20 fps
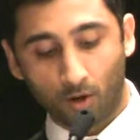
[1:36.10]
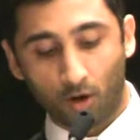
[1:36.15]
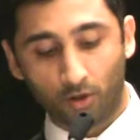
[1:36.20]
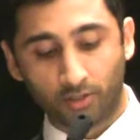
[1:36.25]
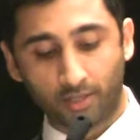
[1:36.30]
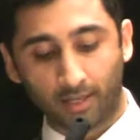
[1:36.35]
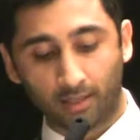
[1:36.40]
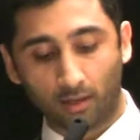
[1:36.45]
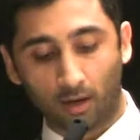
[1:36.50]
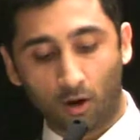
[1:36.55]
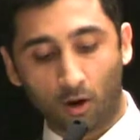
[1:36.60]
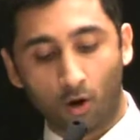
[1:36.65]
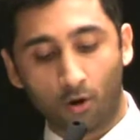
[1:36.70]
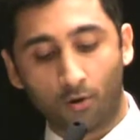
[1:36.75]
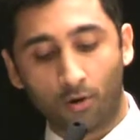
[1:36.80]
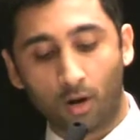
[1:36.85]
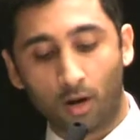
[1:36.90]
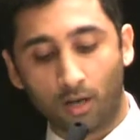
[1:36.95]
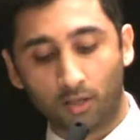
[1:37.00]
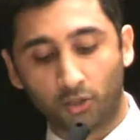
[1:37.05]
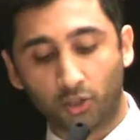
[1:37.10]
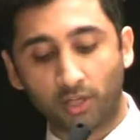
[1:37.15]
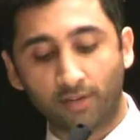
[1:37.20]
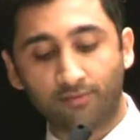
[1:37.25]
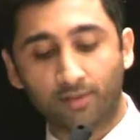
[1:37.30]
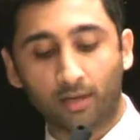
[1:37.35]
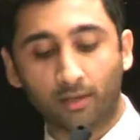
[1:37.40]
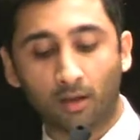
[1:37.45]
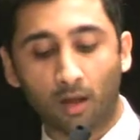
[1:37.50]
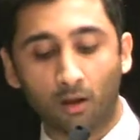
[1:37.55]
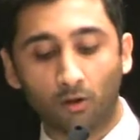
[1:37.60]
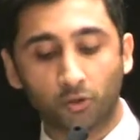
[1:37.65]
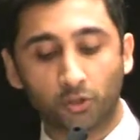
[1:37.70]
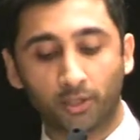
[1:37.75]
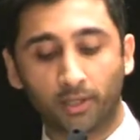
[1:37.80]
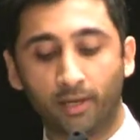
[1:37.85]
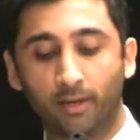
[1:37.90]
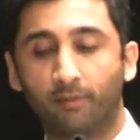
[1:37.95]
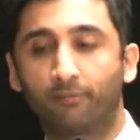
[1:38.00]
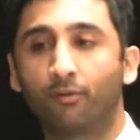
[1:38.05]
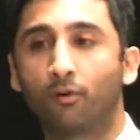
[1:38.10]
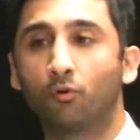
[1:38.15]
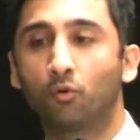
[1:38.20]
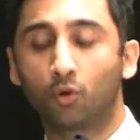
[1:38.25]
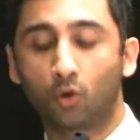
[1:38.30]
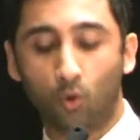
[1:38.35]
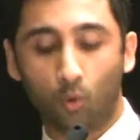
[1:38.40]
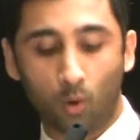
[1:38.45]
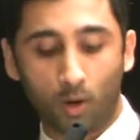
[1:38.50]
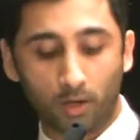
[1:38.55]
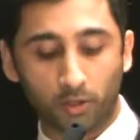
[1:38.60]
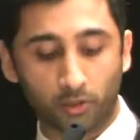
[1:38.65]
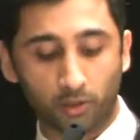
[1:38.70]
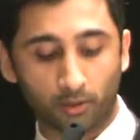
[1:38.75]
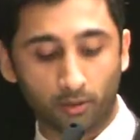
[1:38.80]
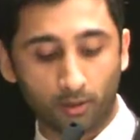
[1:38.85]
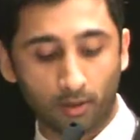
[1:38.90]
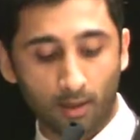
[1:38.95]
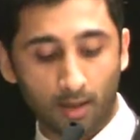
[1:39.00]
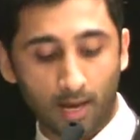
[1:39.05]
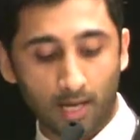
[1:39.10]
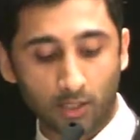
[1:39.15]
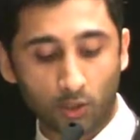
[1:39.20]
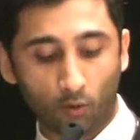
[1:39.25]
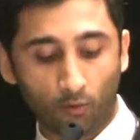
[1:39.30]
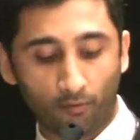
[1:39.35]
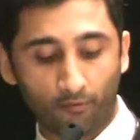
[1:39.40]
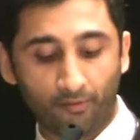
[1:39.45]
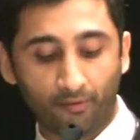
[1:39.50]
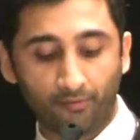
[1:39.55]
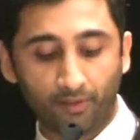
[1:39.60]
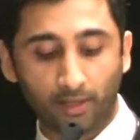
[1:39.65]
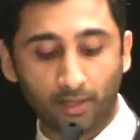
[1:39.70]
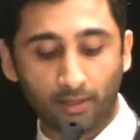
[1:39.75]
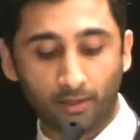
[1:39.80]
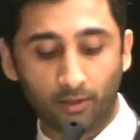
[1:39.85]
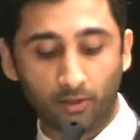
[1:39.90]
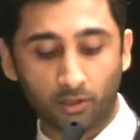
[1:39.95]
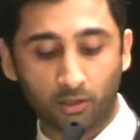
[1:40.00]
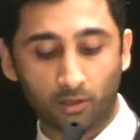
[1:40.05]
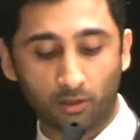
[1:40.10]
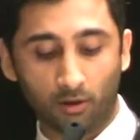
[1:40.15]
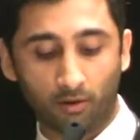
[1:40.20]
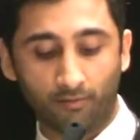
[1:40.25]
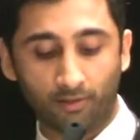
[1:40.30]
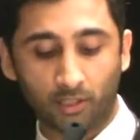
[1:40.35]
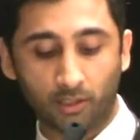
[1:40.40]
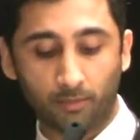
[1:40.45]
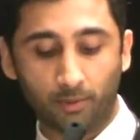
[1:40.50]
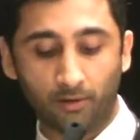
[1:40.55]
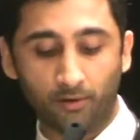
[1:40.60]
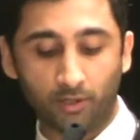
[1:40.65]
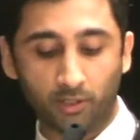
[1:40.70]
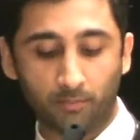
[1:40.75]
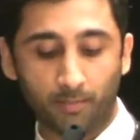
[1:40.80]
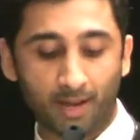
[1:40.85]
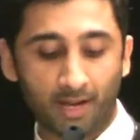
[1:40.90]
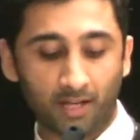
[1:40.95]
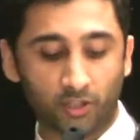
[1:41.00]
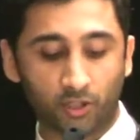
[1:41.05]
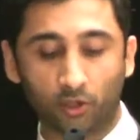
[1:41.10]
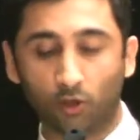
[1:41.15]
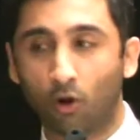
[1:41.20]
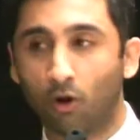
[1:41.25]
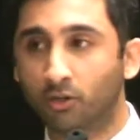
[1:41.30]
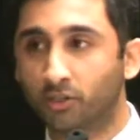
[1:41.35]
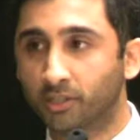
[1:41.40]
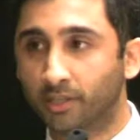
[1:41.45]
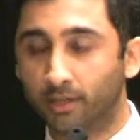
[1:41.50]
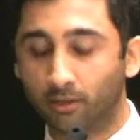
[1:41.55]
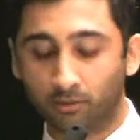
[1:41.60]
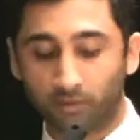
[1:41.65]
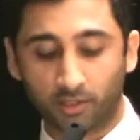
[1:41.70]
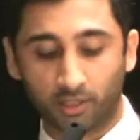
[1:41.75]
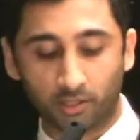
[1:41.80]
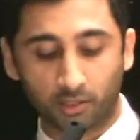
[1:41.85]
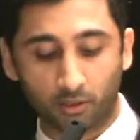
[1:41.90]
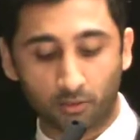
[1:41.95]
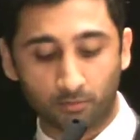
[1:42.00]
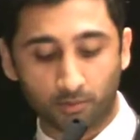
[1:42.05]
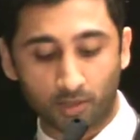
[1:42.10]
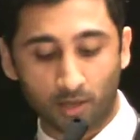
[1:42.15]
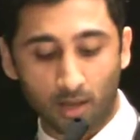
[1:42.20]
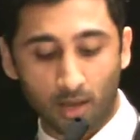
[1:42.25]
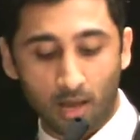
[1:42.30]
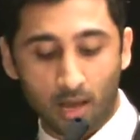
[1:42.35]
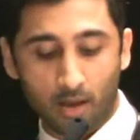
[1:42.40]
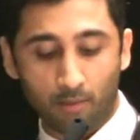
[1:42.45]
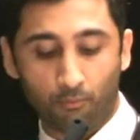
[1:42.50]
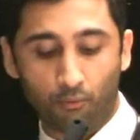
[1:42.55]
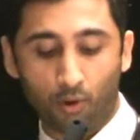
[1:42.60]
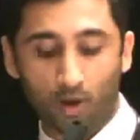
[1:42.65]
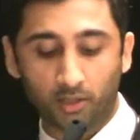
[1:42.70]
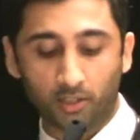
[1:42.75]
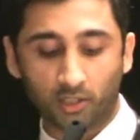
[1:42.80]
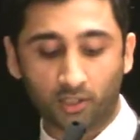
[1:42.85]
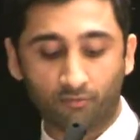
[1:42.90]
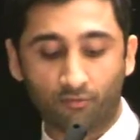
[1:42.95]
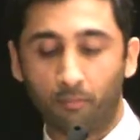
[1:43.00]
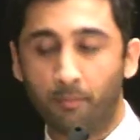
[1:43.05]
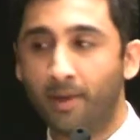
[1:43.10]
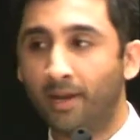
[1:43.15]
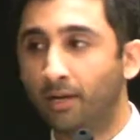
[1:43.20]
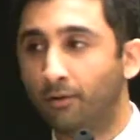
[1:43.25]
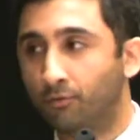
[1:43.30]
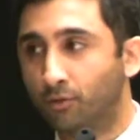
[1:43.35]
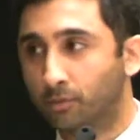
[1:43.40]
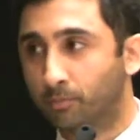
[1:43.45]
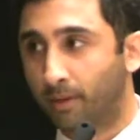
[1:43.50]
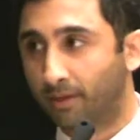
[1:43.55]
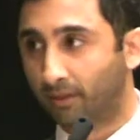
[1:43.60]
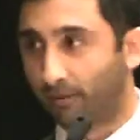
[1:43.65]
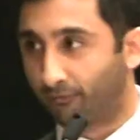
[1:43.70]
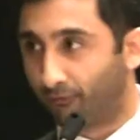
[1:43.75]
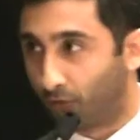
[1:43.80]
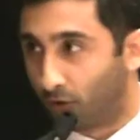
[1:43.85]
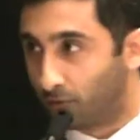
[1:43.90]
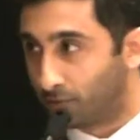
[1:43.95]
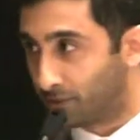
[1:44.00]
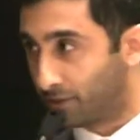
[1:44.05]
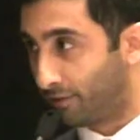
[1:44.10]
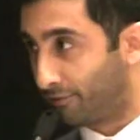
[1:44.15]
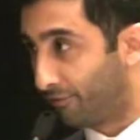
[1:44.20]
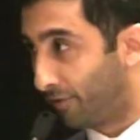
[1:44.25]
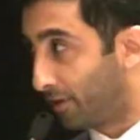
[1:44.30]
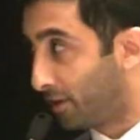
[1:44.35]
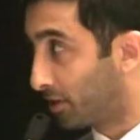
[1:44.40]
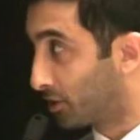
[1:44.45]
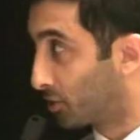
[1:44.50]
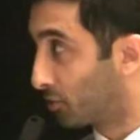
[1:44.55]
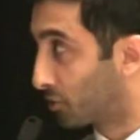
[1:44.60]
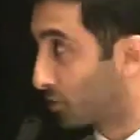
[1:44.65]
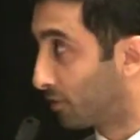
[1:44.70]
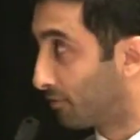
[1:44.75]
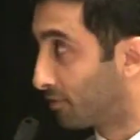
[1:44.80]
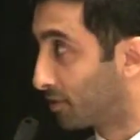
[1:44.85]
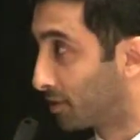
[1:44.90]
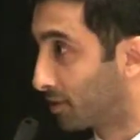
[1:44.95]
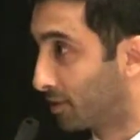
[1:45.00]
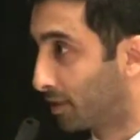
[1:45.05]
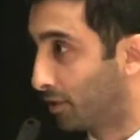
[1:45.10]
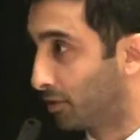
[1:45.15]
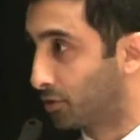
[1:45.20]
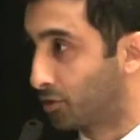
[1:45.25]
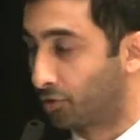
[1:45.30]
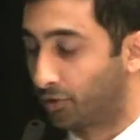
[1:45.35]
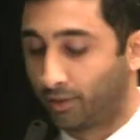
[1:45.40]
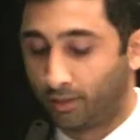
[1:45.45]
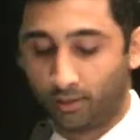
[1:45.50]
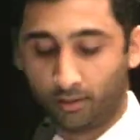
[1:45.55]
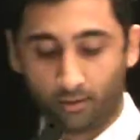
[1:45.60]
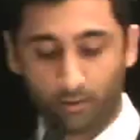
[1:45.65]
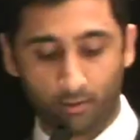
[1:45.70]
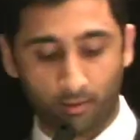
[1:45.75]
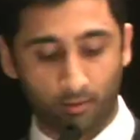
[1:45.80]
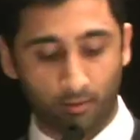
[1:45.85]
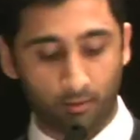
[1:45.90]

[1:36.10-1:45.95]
Our chief technology kid, Farouk Khawaja, has over 15 years of experience managing large-scale systems and projects for many respected firms in the financial services industry.